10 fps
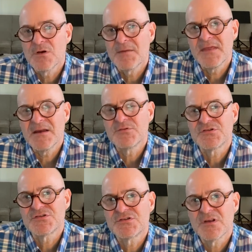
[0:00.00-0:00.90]
I think it
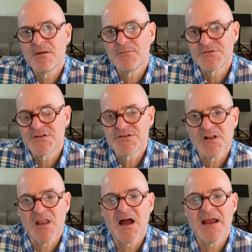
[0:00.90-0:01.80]
was the
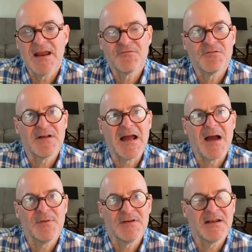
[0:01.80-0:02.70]
July after it
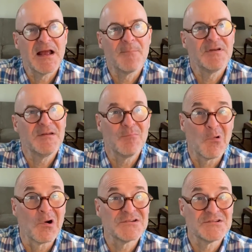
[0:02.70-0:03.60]
happened. It happened in
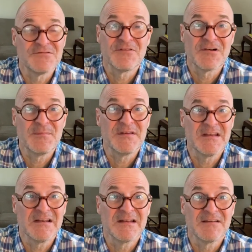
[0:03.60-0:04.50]
March, the very
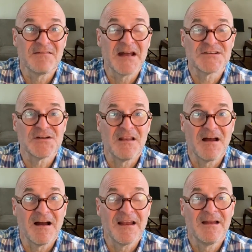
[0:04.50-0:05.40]
beginning of that
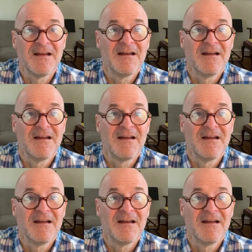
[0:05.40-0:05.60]
July.